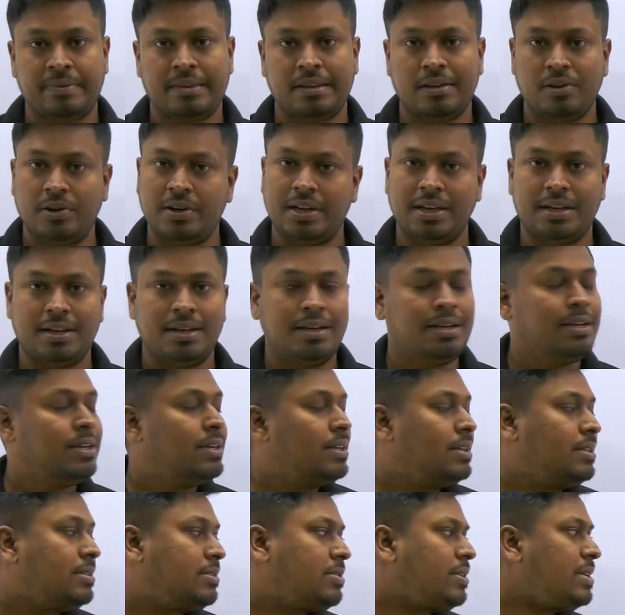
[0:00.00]
Got it?
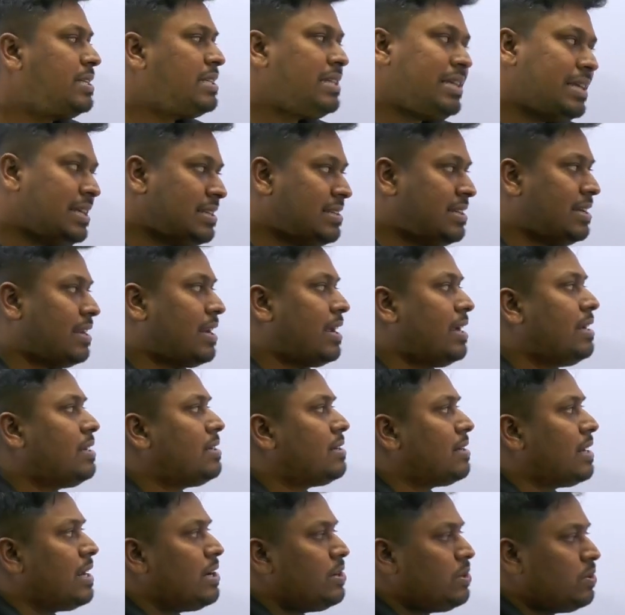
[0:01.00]
So it's easy,
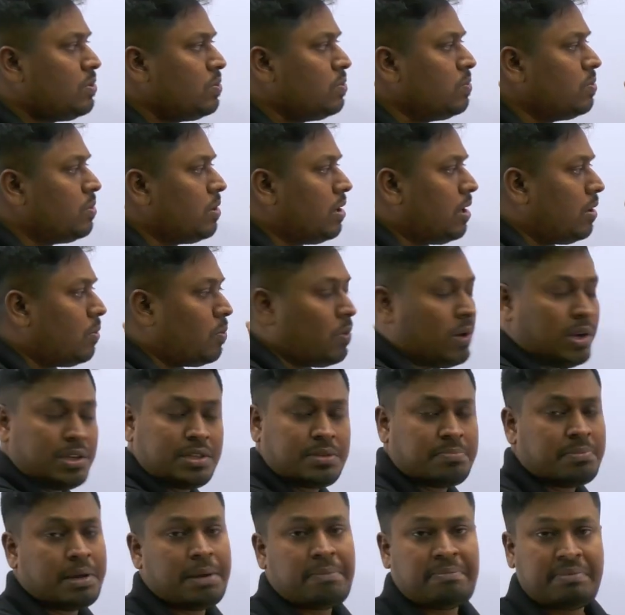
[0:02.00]
right? Try to
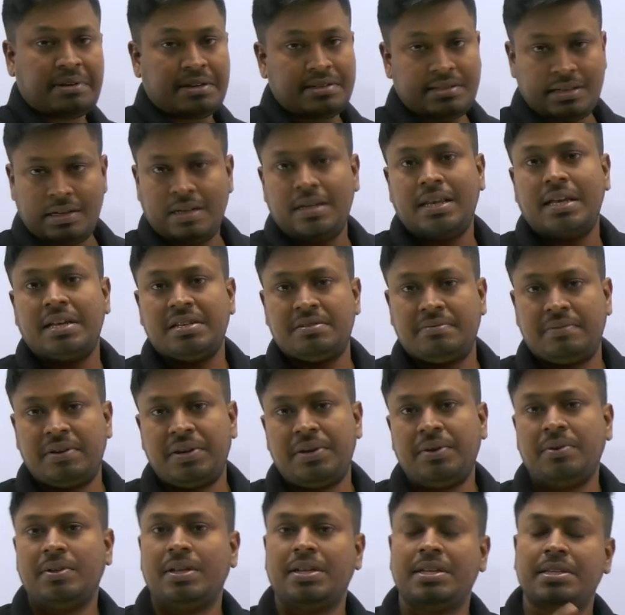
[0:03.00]
watch my percentage
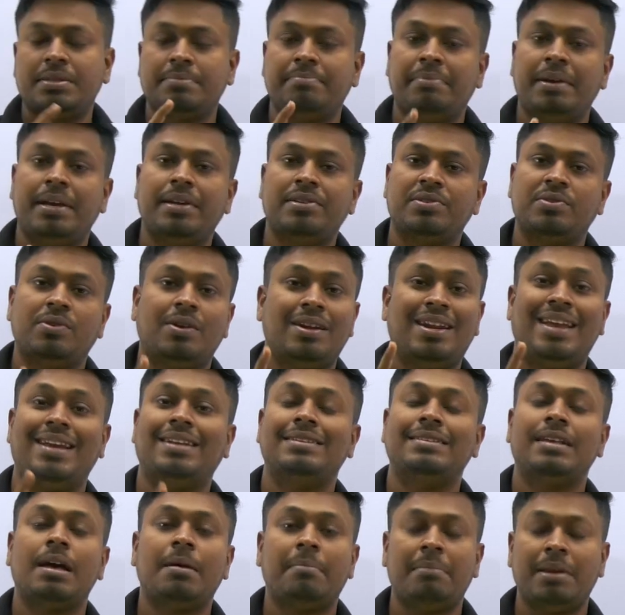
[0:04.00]
video that is based on
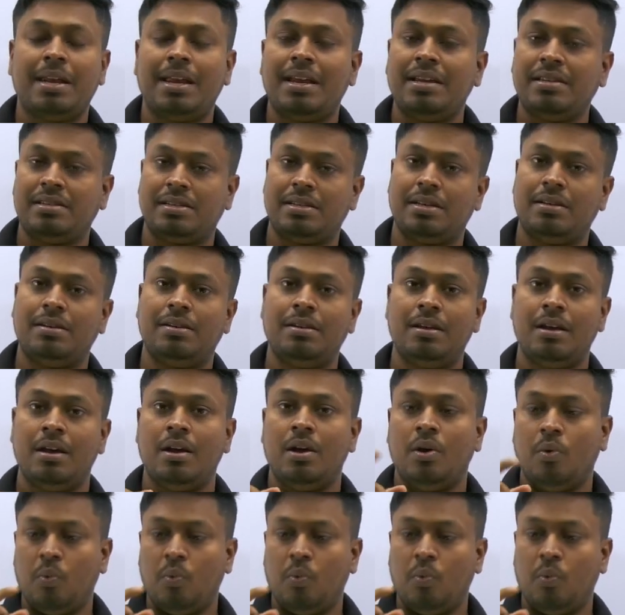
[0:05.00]
examination,